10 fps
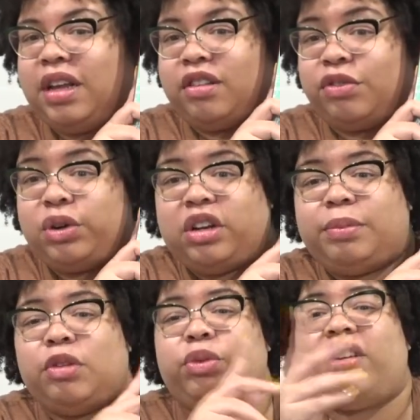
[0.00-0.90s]
days of
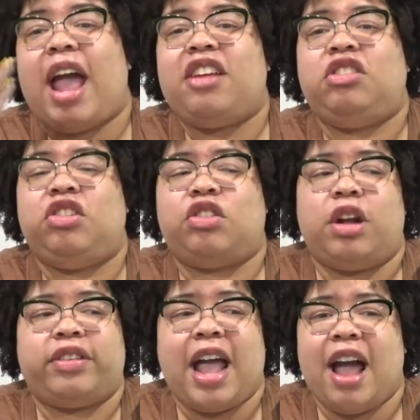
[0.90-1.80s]
Christmas, which actually
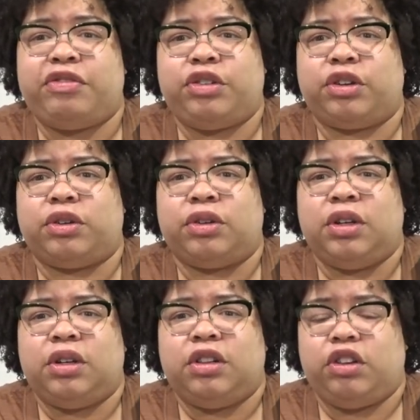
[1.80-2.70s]
starts after
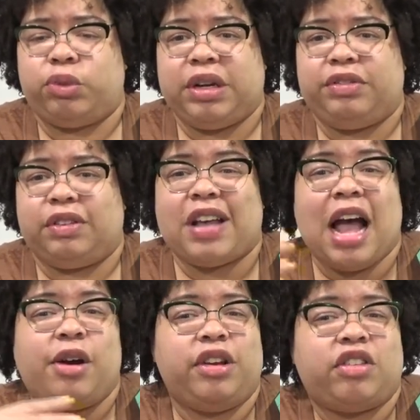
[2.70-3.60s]
the twenty-fifth.
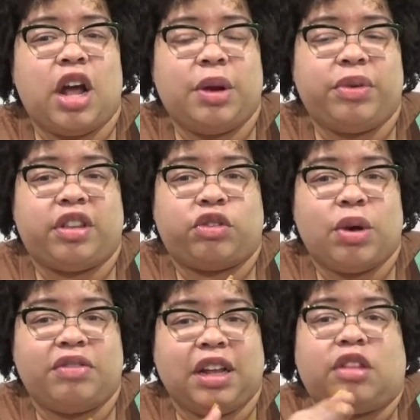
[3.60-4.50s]
I always thought it was the
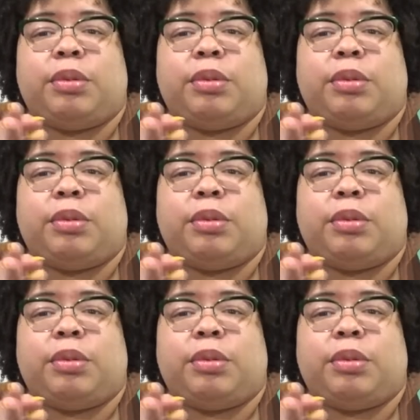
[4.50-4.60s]
twelve days